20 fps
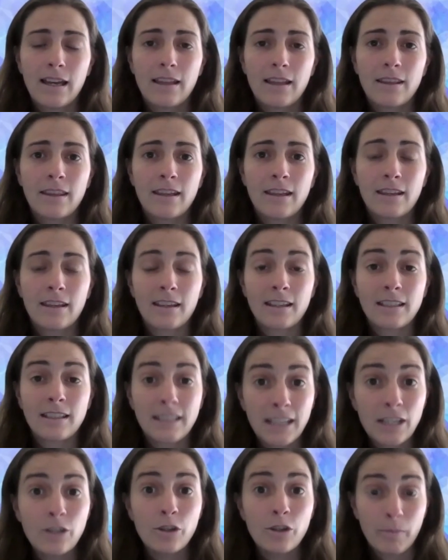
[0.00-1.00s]
there
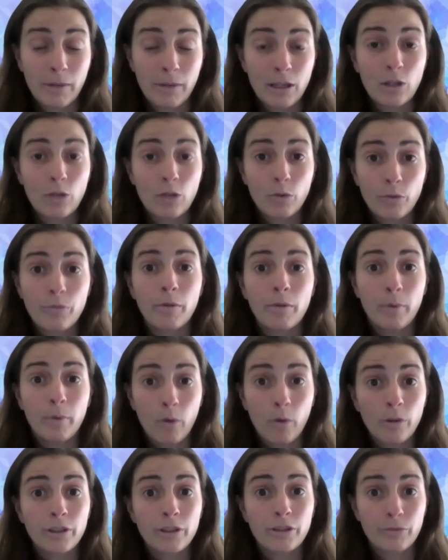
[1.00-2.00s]
continue to be good
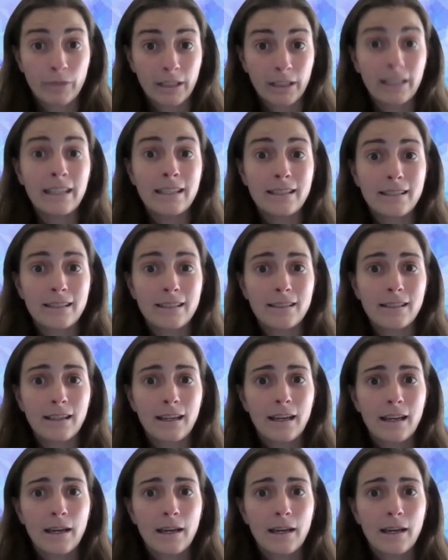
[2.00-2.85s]
reports released,